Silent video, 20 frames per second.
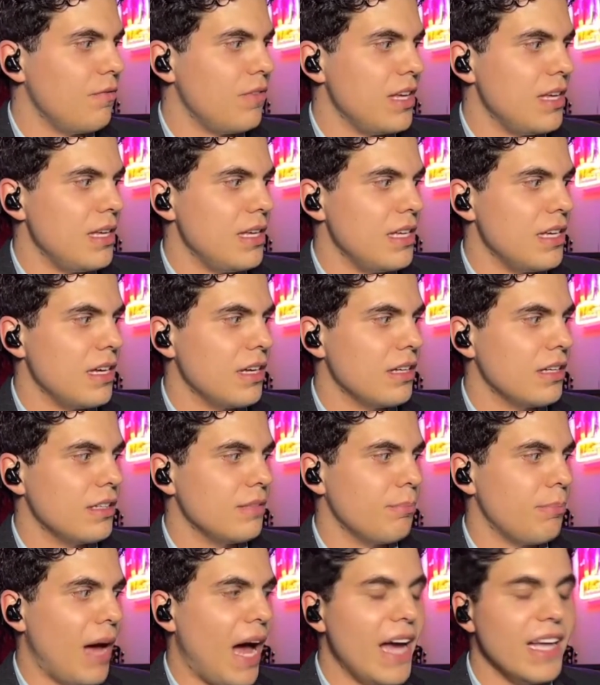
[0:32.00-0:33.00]
the
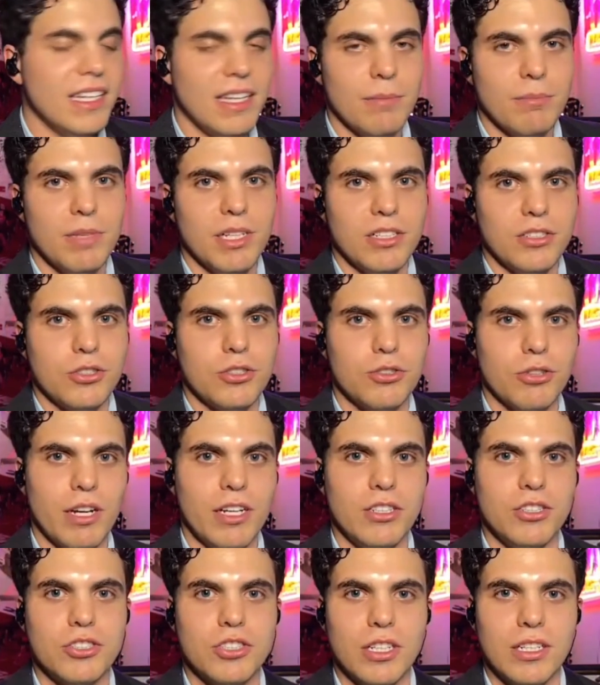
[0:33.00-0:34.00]
Biden
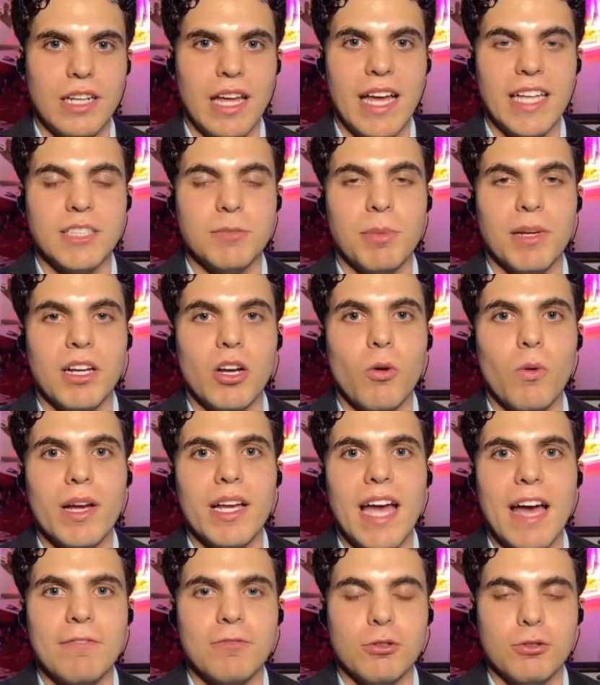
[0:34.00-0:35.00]
administration has been
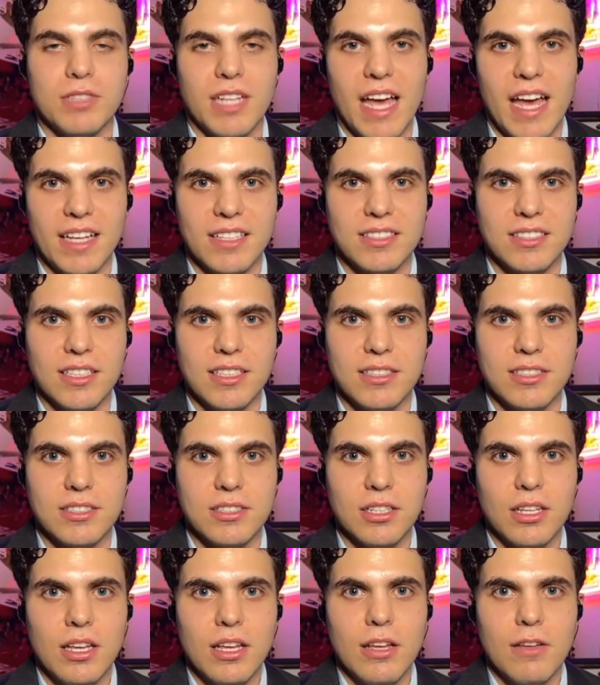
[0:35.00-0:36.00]
going after
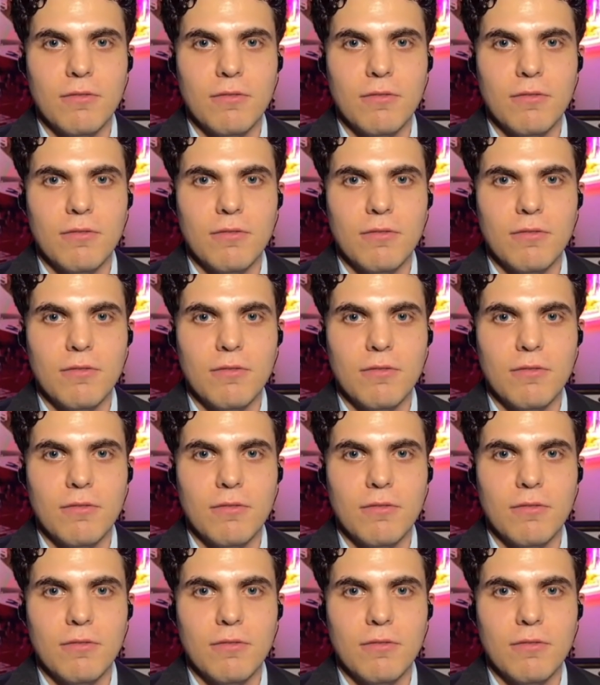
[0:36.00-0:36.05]
Texas.